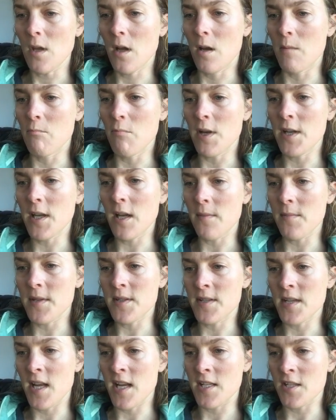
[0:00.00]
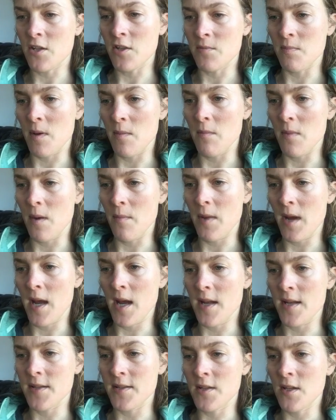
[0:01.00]
I'm running up the stairs because my mum
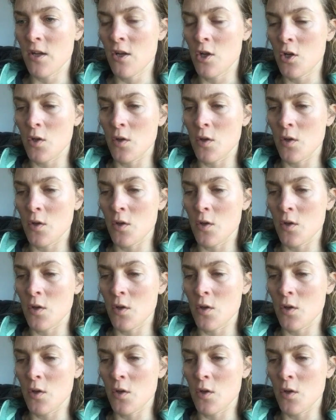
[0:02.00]
has,